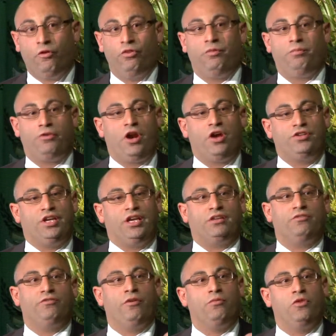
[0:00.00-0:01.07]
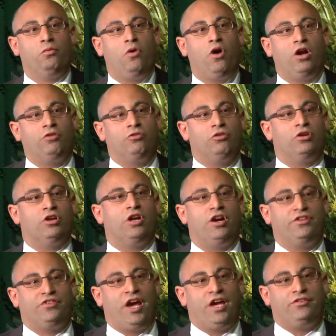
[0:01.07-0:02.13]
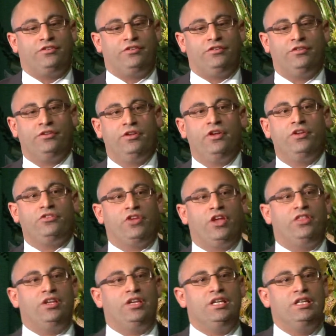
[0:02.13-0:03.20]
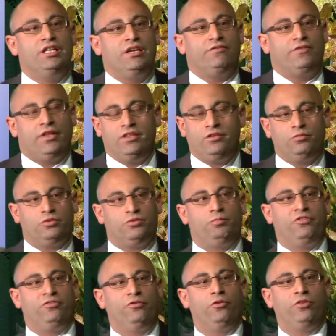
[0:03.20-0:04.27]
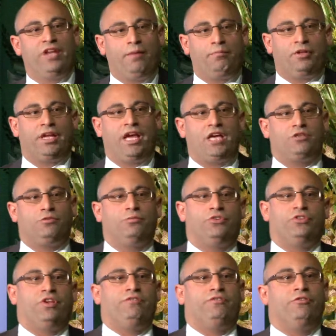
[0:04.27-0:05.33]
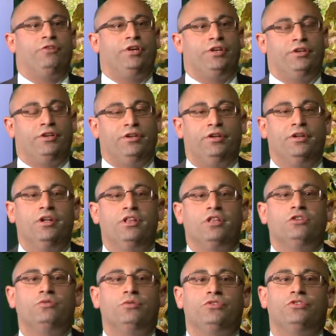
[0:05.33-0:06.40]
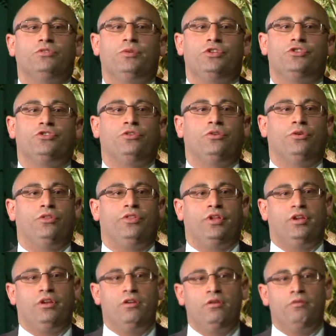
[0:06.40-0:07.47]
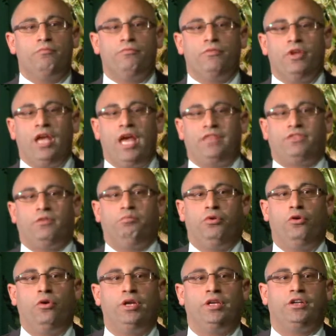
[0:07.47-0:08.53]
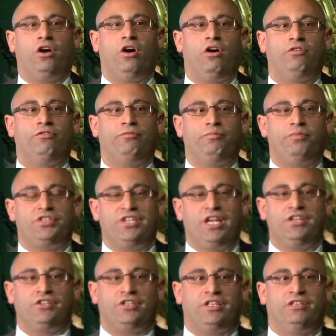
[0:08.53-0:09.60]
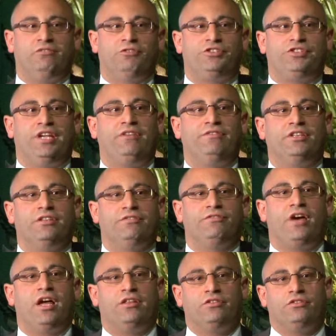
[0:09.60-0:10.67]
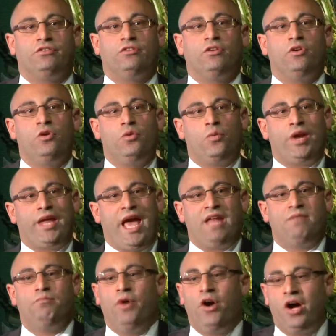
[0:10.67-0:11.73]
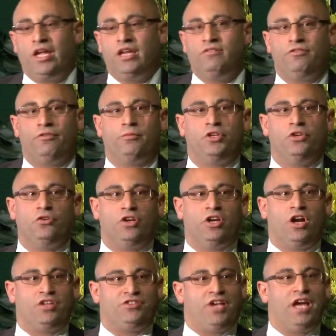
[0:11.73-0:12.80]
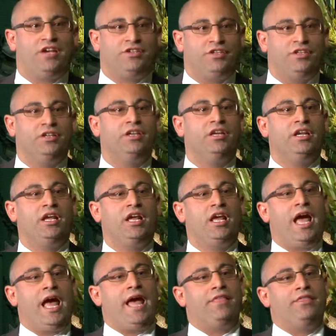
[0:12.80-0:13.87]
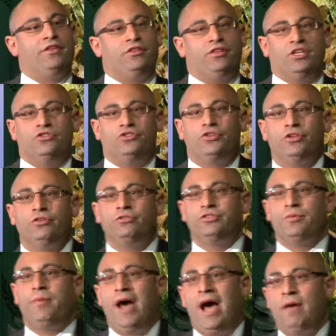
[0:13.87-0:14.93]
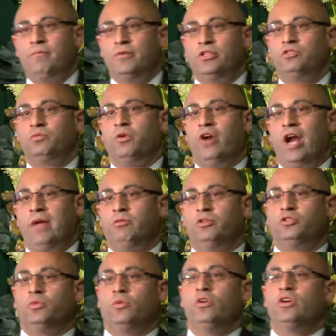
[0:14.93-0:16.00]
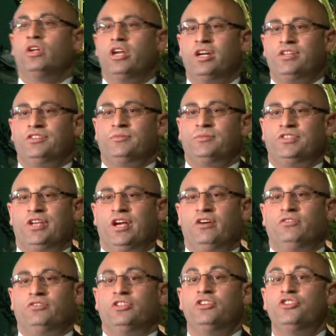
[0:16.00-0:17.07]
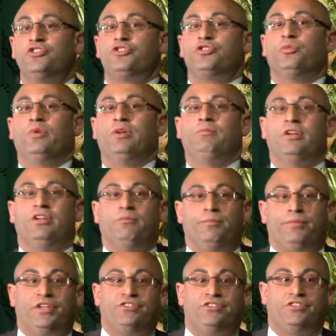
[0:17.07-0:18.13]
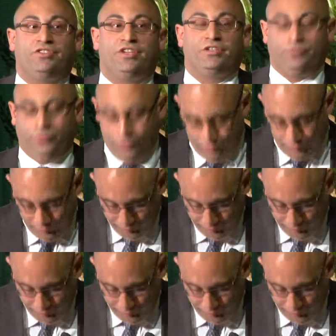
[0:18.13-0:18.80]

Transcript: the project from the wider organisation. So that this was before the application was even written. This was to ensure that at the point of potentially receiving the funds, we had buy-in from the organisation and that the internal departments were able to organise themselves should we be successful.